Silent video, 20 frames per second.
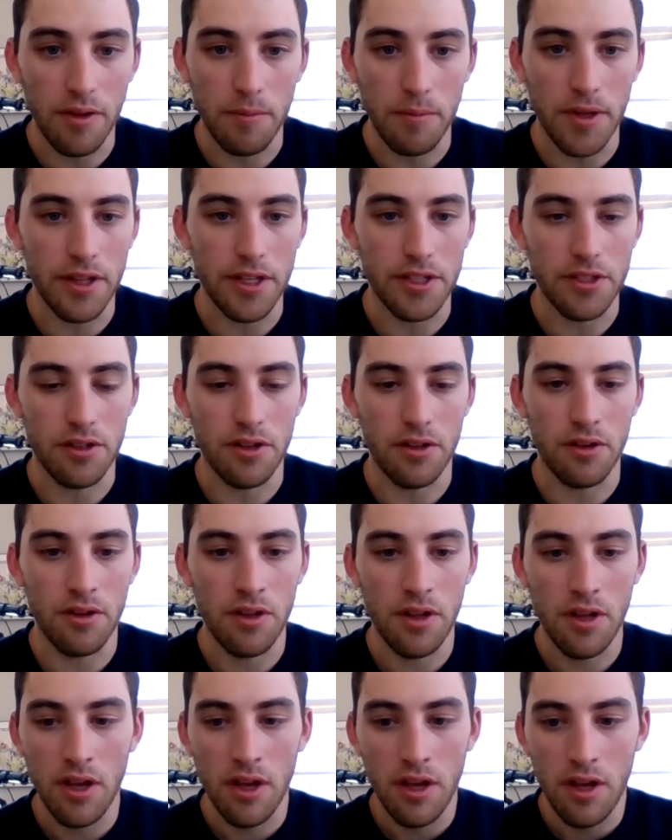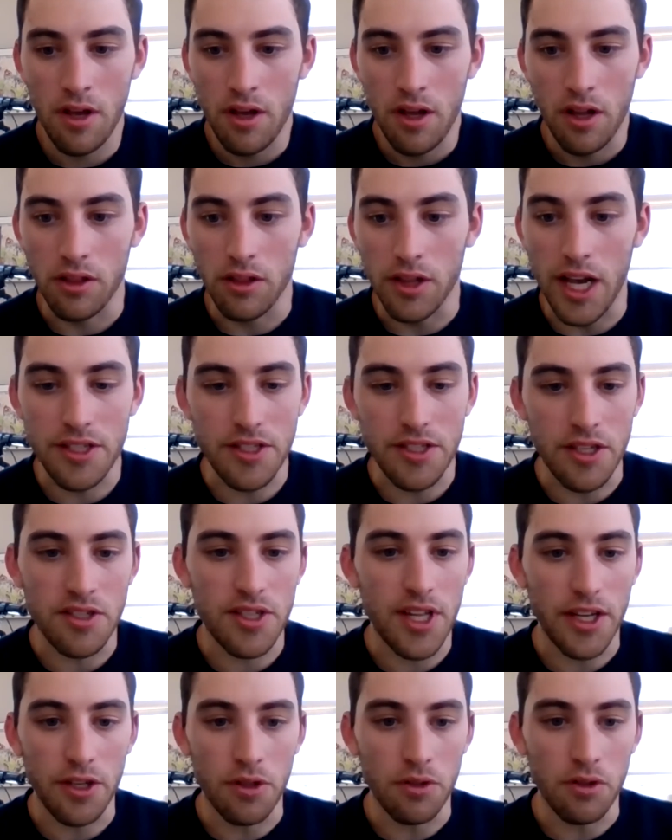I mean, these are lessons
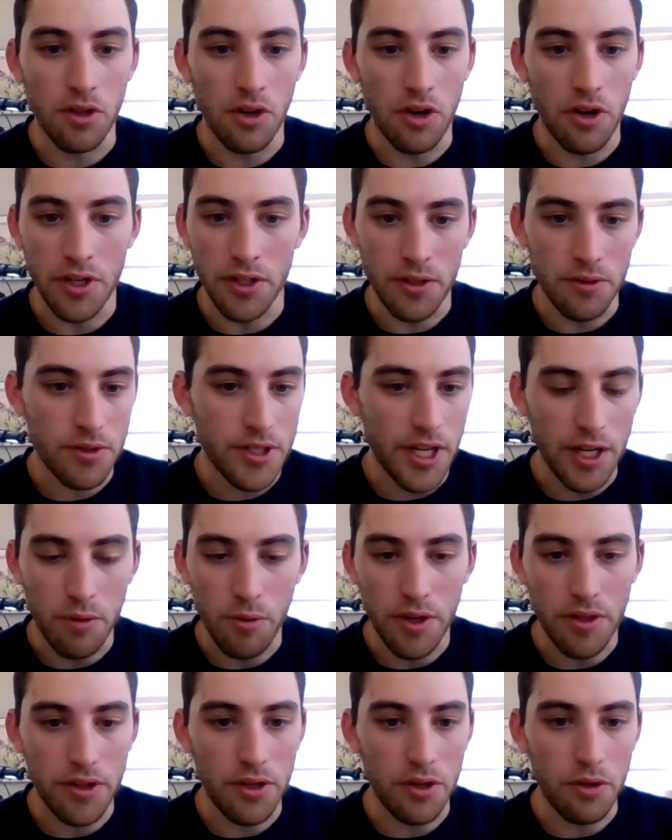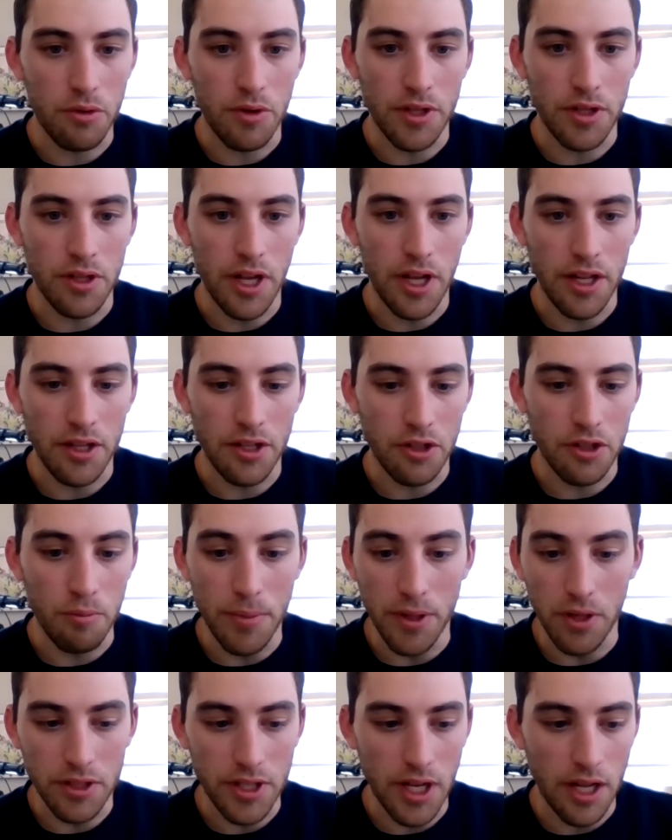that you learn and you take with you, and you
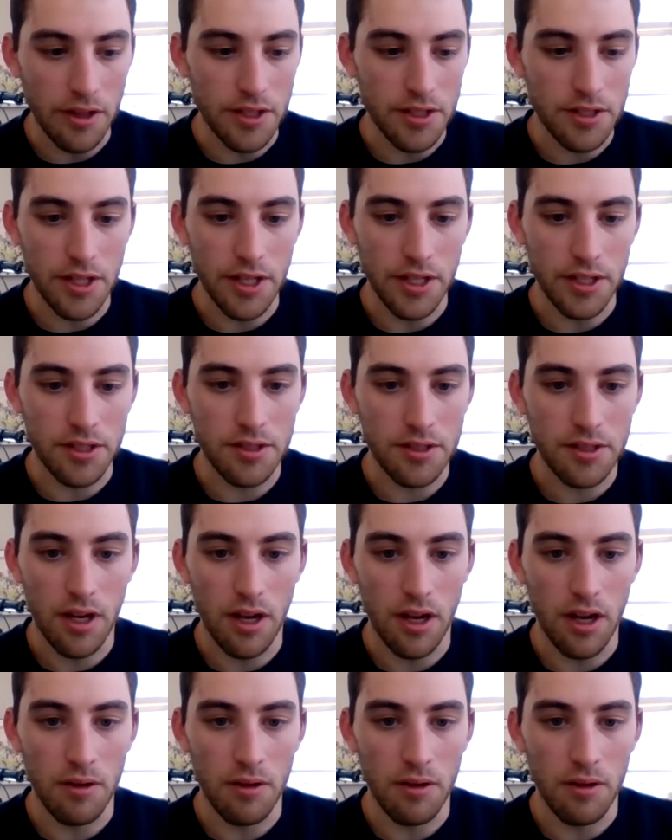build on these things,